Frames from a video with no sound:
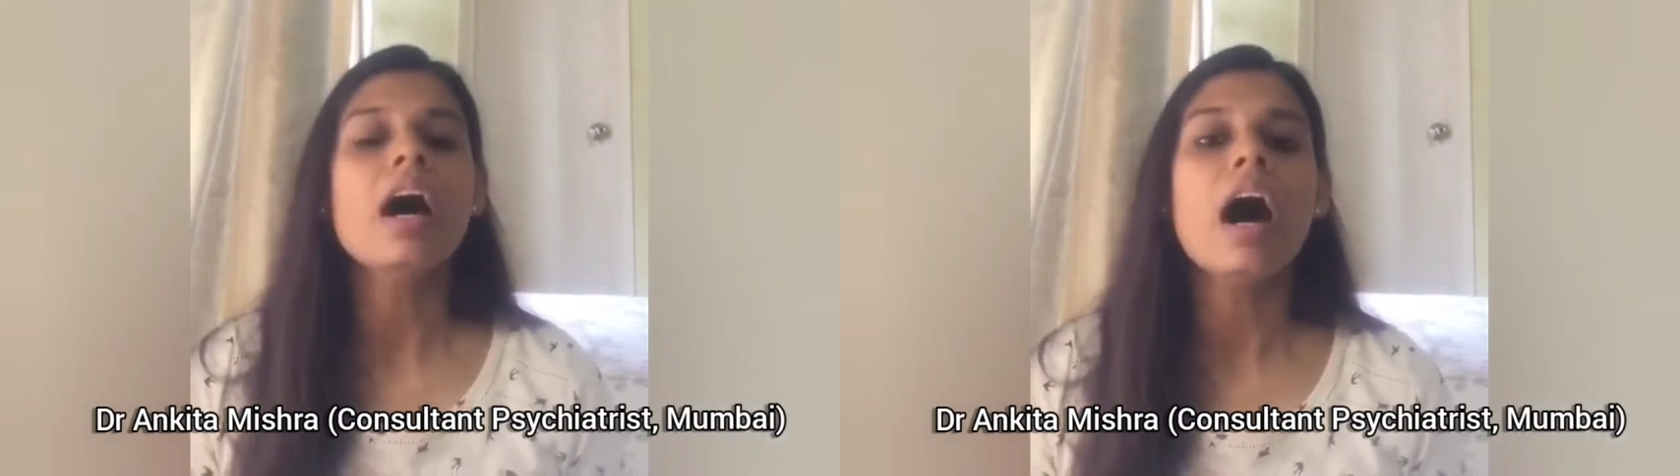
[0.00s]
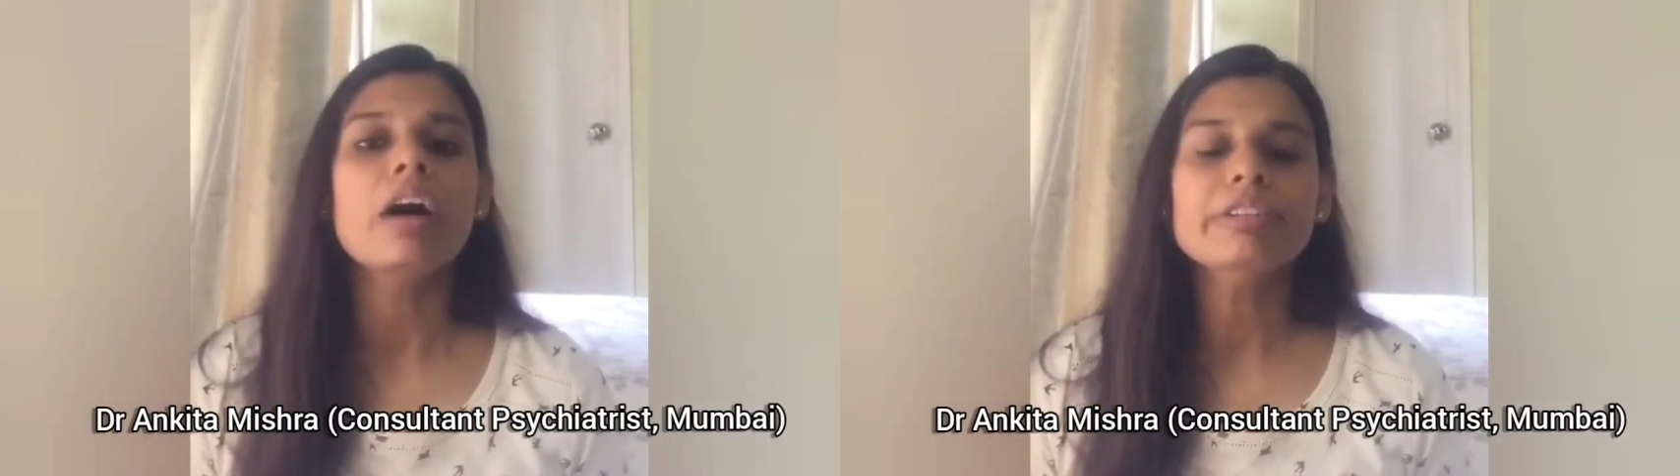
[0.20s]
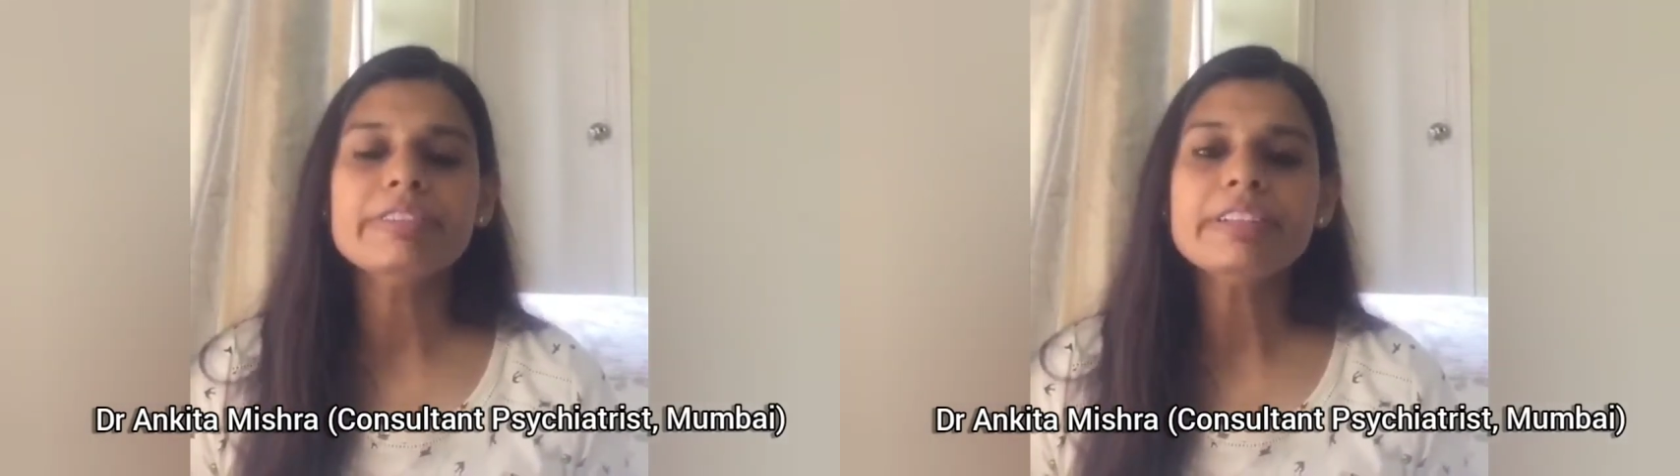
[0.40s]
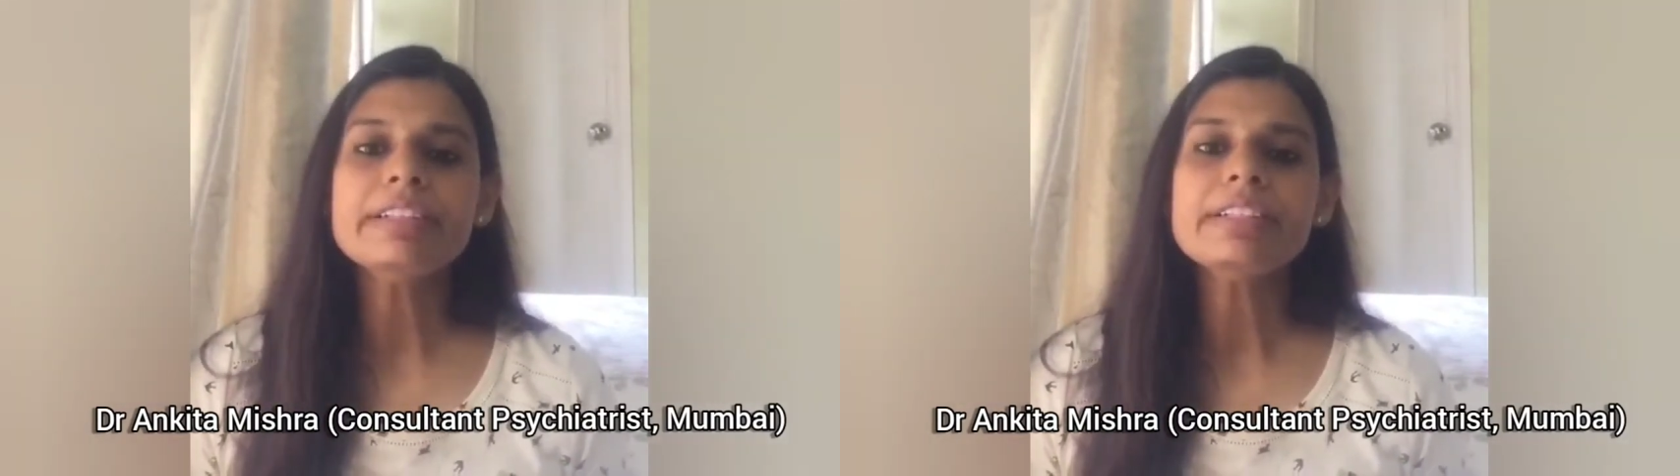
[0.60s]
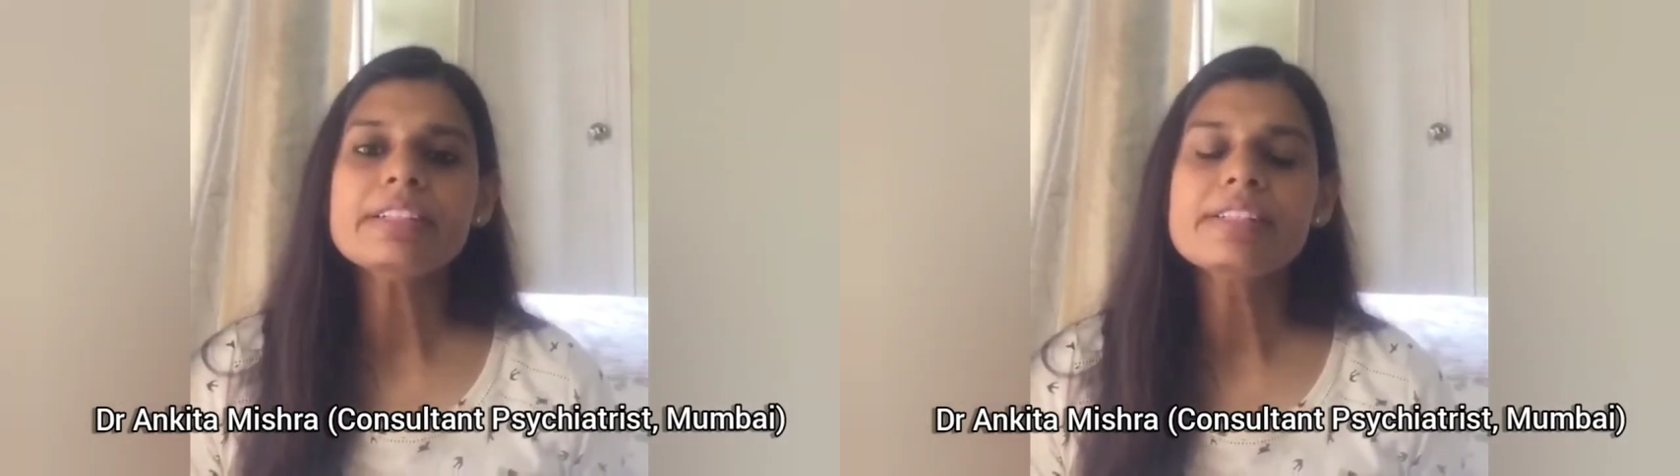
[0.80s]
However,
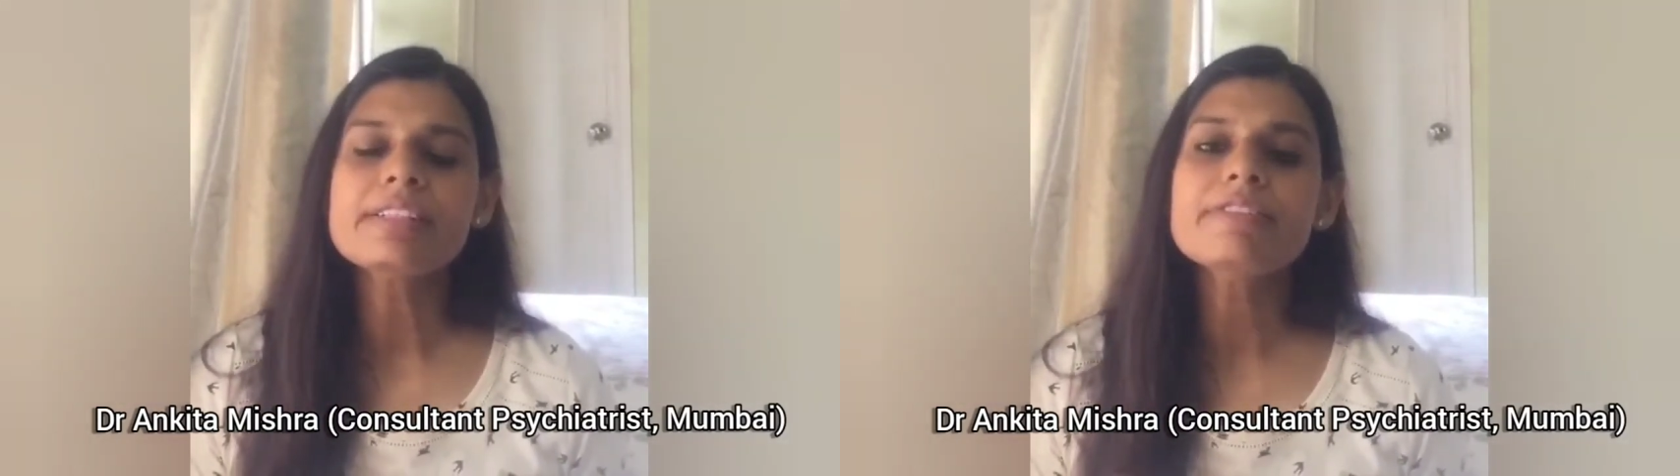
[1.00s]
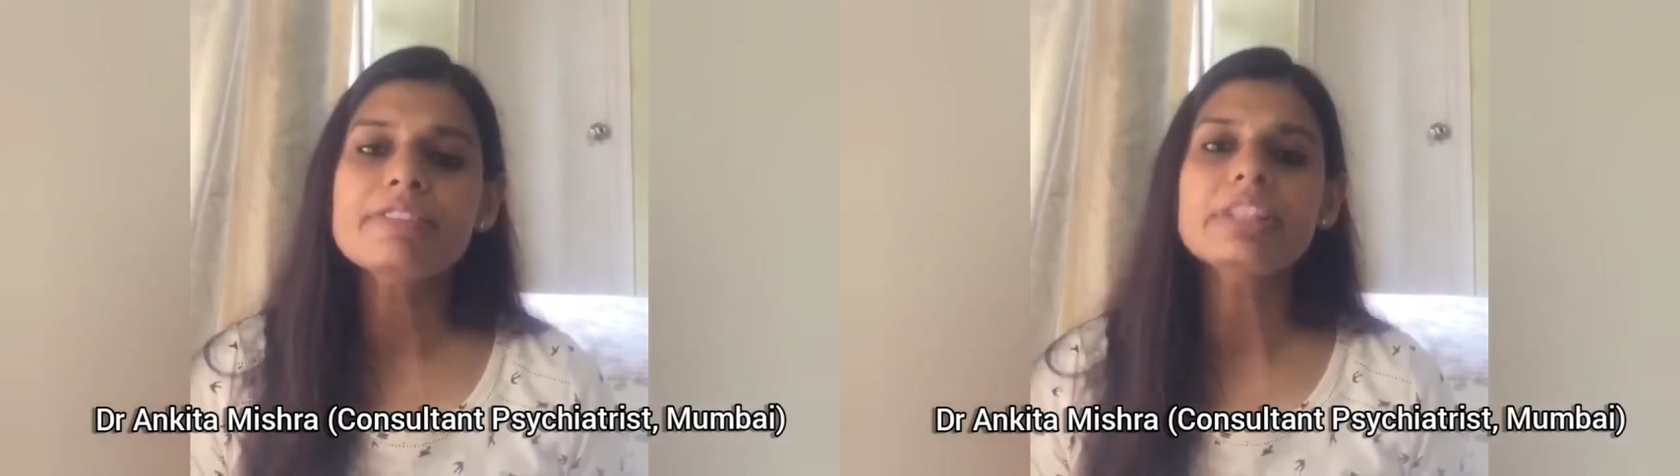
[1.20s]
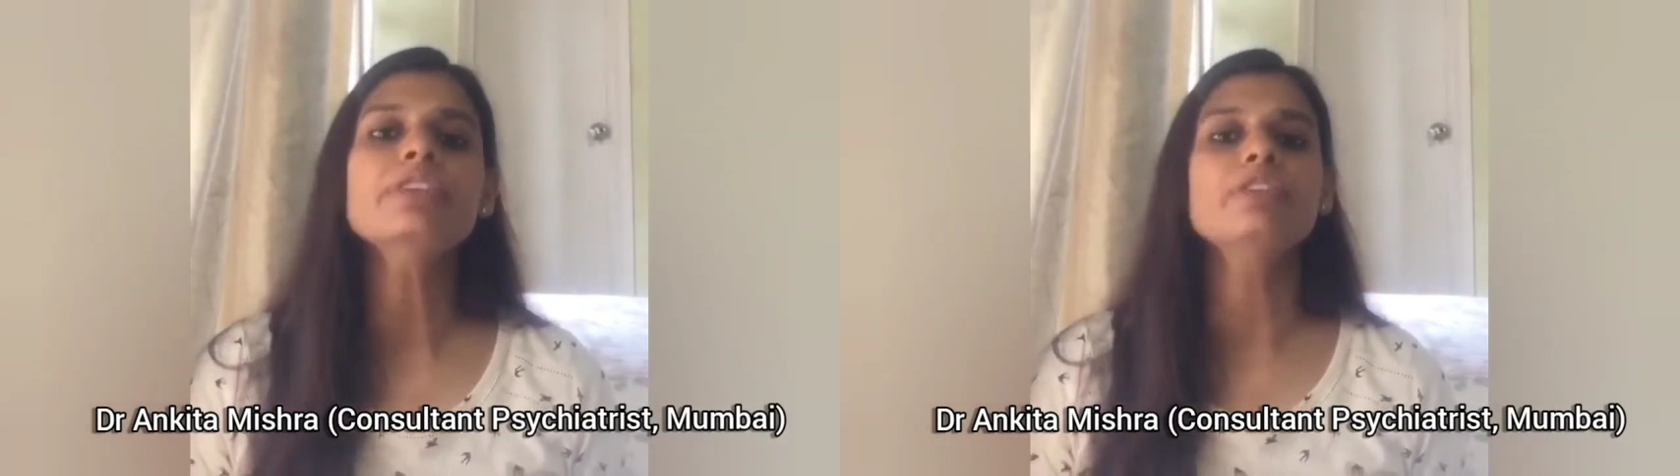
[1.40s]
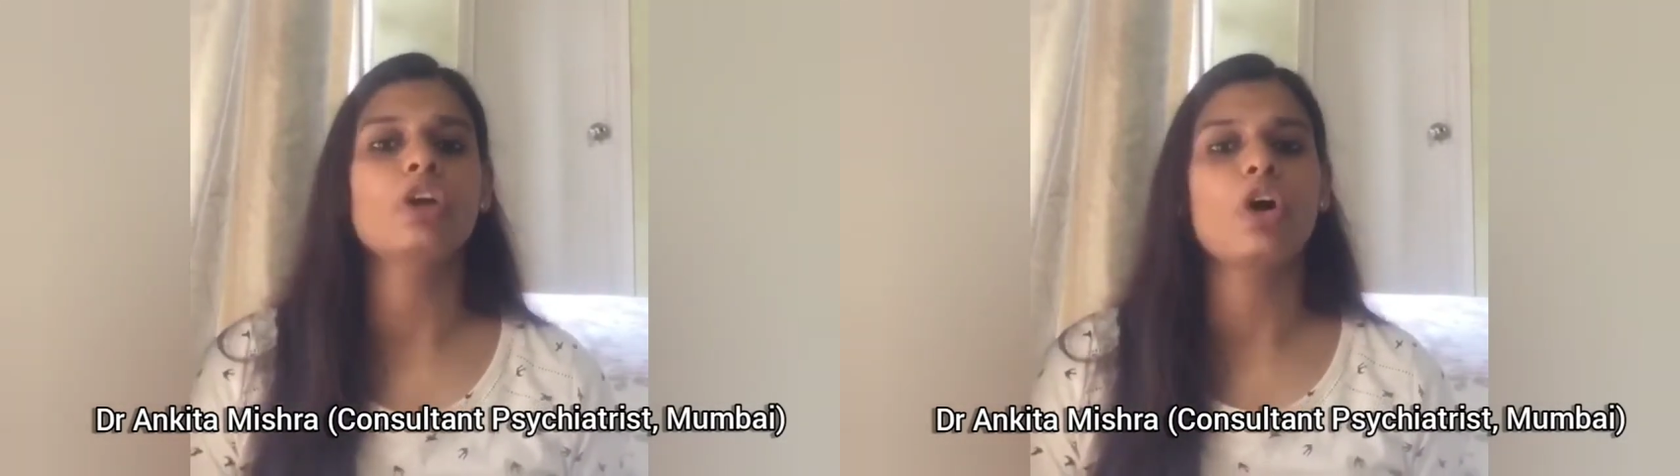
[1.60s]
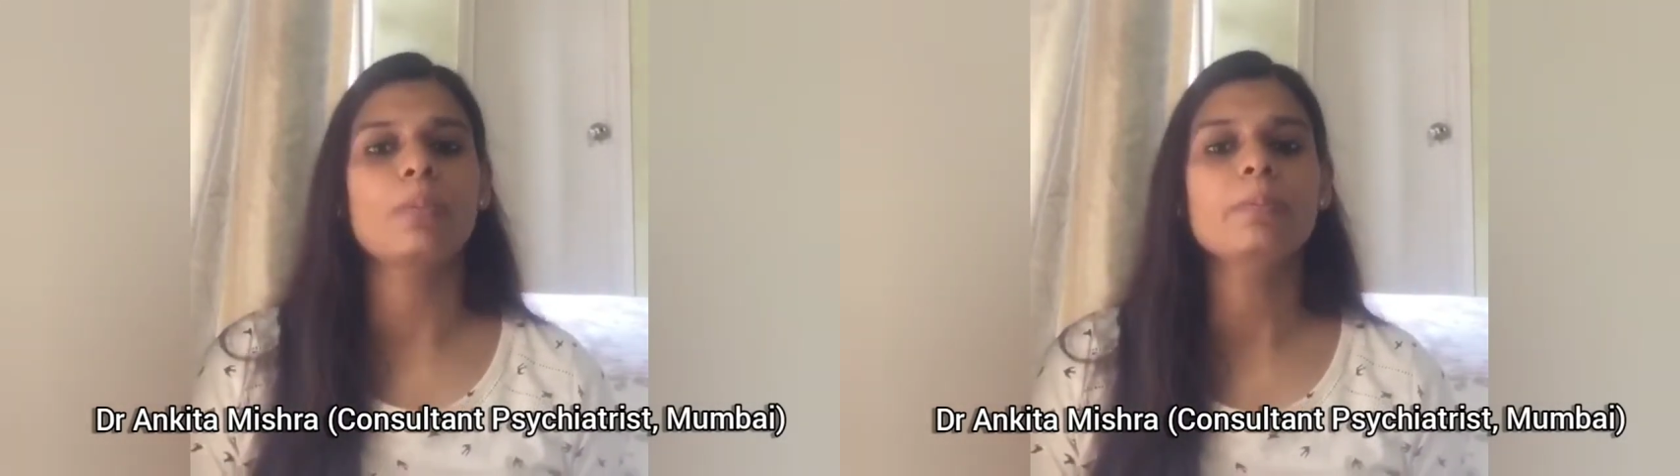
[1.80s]
it is different
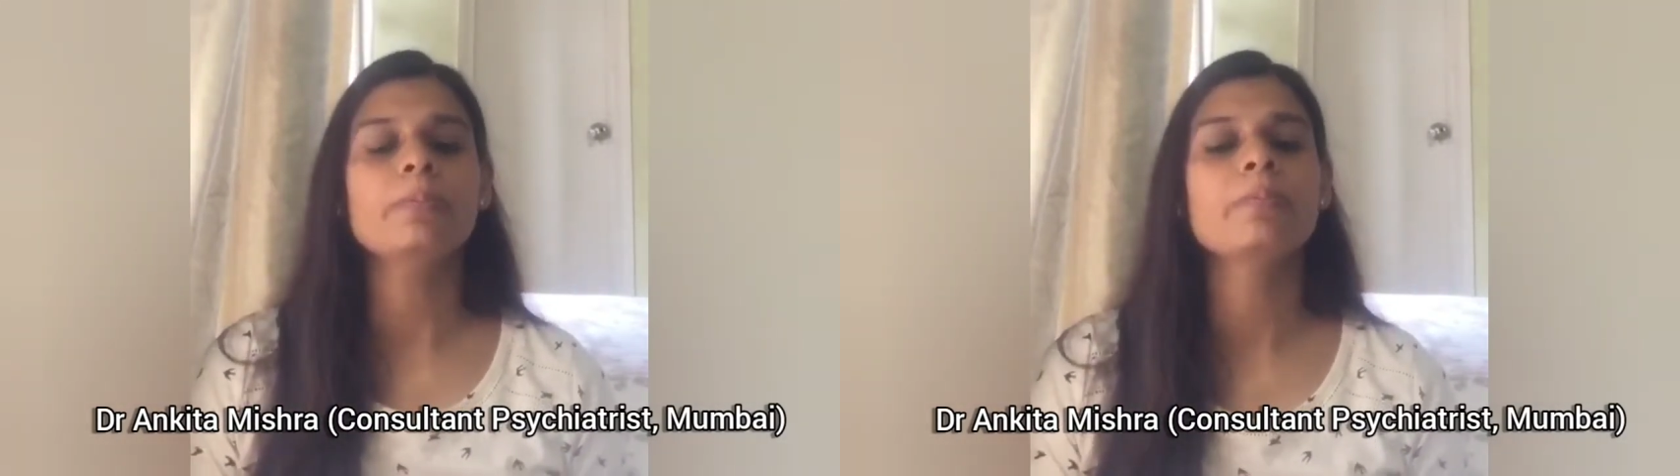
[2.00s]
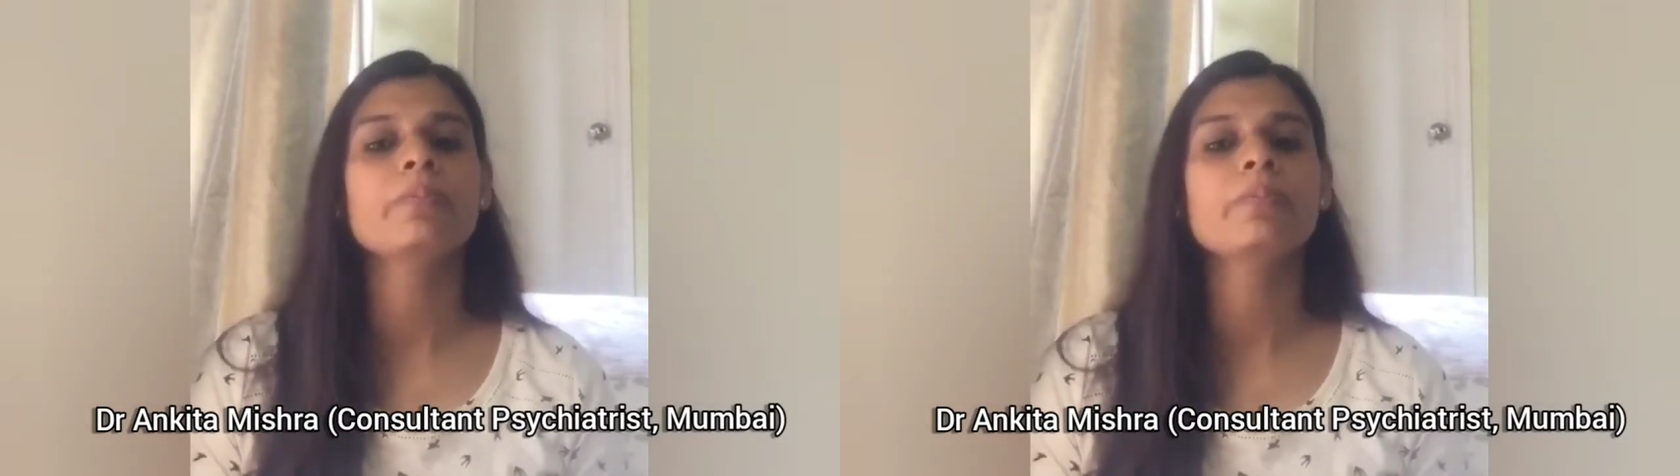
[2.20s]
from